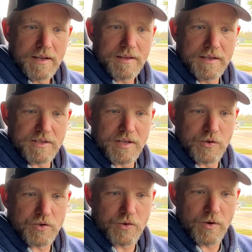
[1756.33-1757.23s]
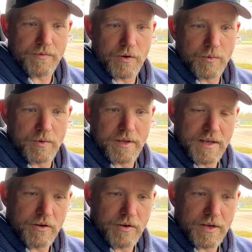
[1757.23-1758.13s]
this tells you if you're
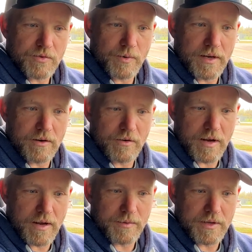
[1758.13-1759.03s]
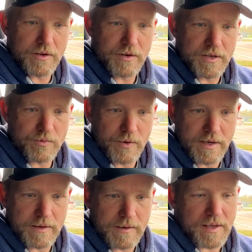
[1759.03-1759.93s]
within your hitch weight or not within your hitch
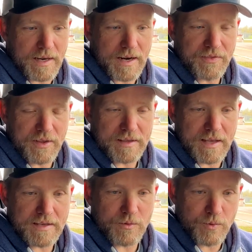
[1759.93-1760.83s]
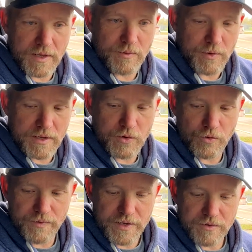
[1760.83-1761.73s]
weight, and I think that's a really, really
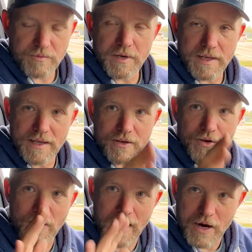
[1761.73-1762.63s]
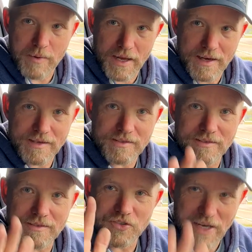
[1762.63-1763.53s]
cool feature. But again, your airbags
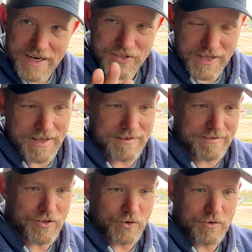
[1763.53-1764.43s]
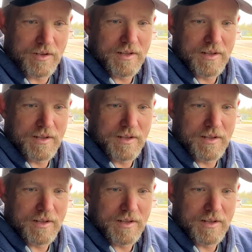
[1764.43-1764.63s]
change that. So